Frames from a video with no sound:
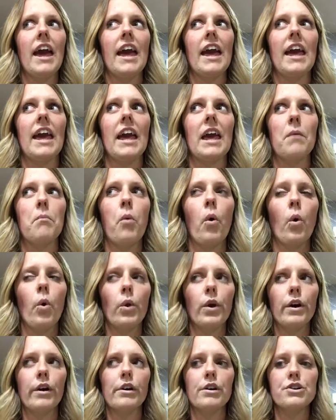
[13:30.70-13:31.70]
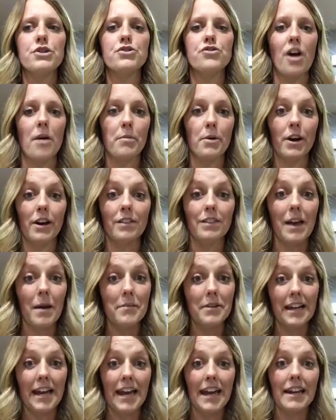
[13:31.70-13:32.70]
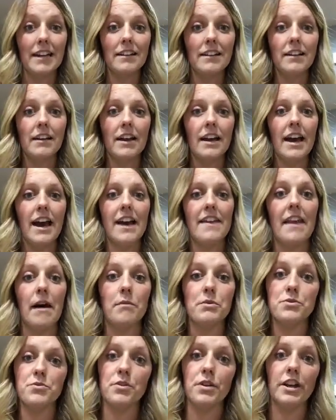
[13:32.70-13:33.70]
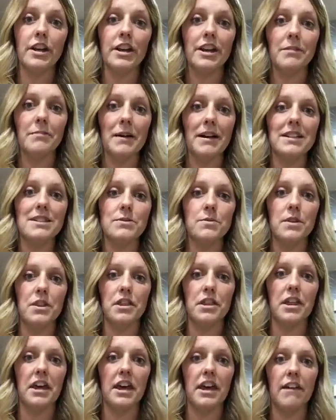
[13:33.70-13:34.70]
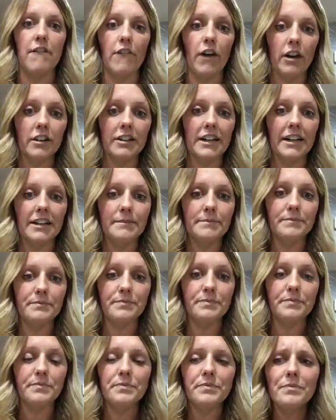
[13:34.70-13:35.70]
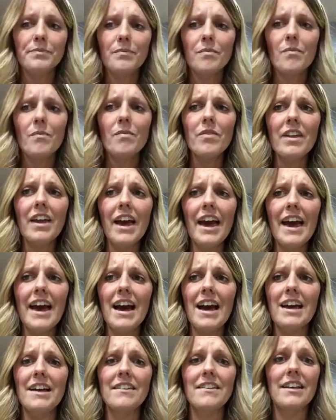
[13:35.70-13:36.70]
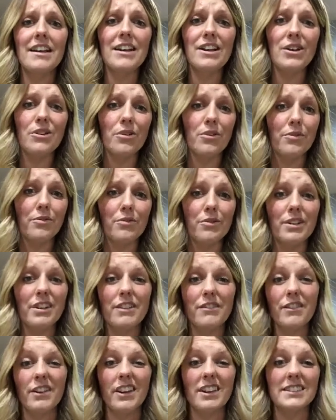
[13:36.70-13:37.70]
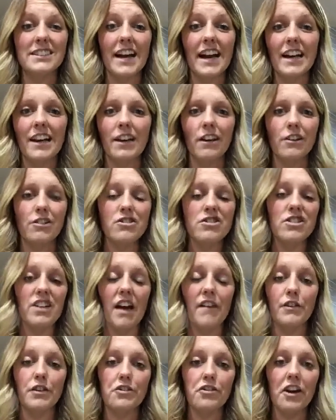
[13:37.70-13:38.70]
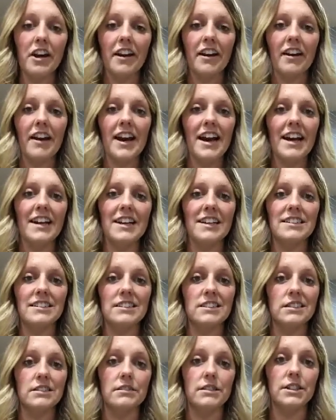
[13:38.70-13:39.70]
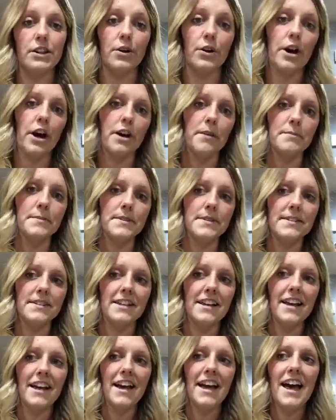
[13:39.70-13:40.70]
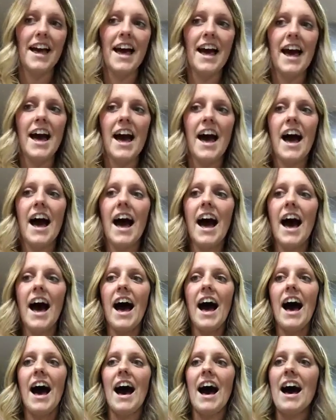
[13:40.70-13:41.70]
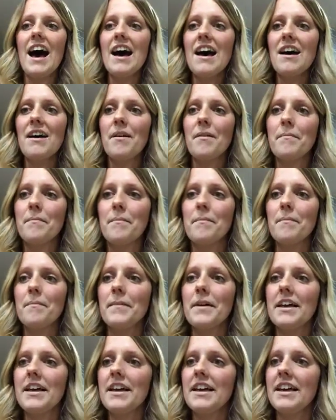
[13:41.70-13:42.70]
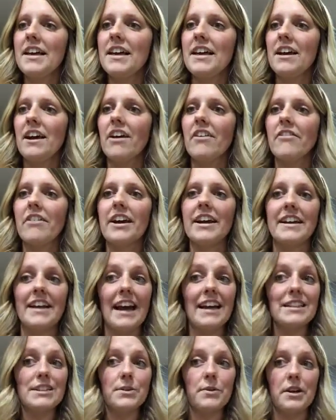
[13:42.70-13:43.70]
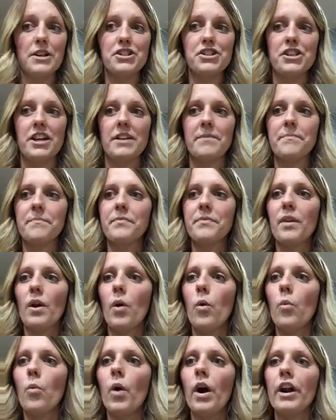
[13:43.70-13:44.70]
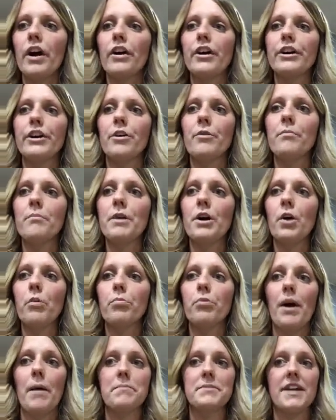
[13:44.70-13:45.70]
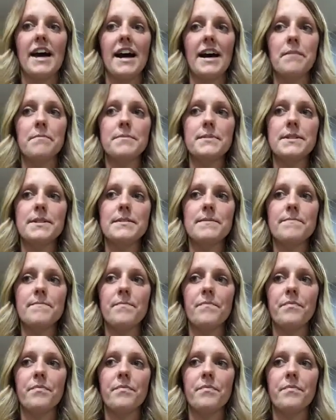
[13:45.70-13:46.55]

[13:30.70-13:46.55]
a polar strawberry lemonade, and that was really good mixed with the vodka. And then you don't really feel like snacking. You just have your drink, and it's 0 carbs. All right, next question. What are your meal prep times?